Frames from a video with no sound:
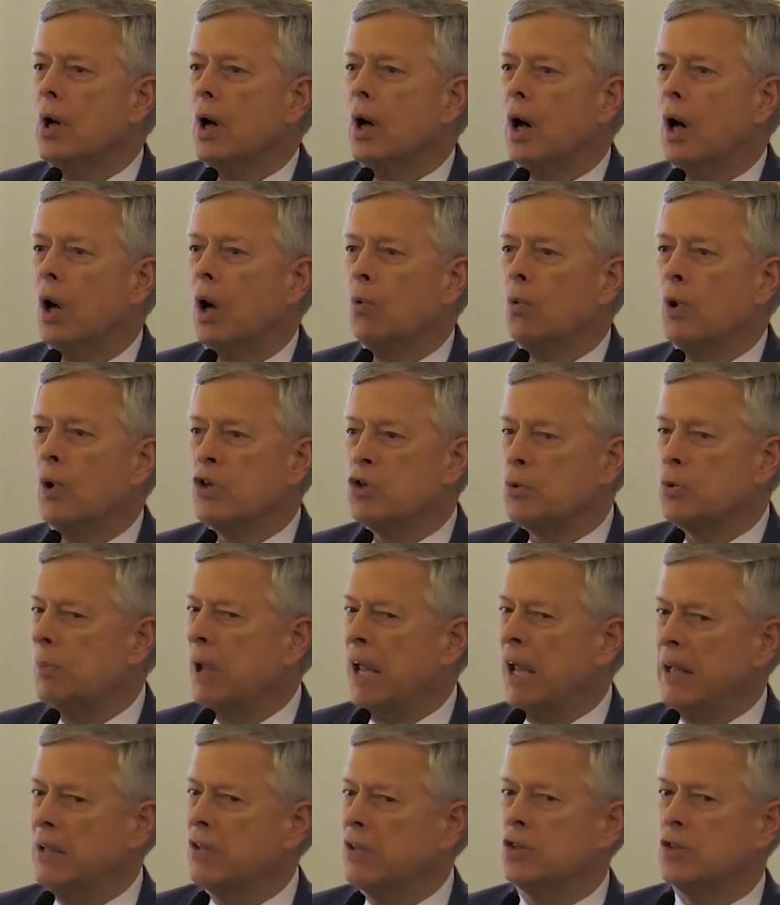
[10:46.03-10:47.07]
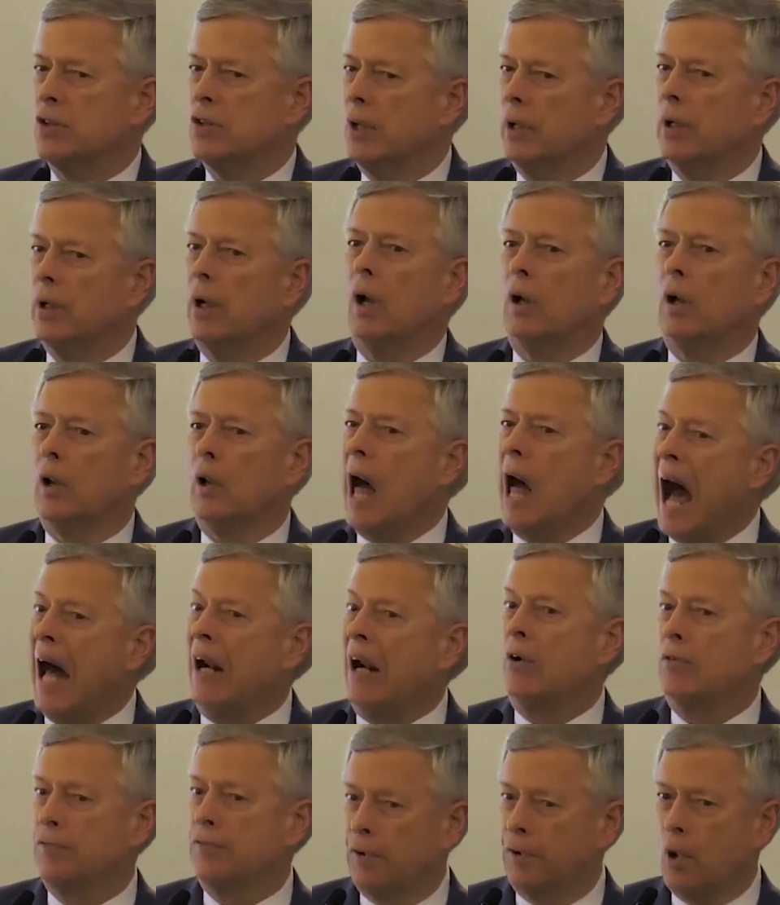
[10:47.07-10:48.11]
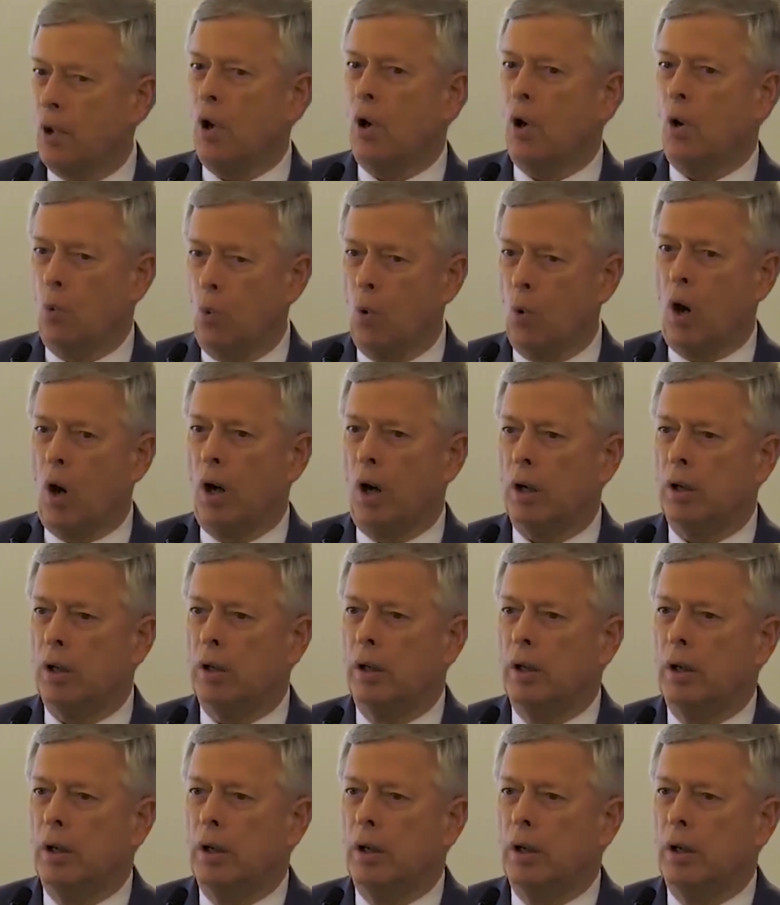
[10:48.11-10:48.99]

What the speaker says: which means that a lot of her work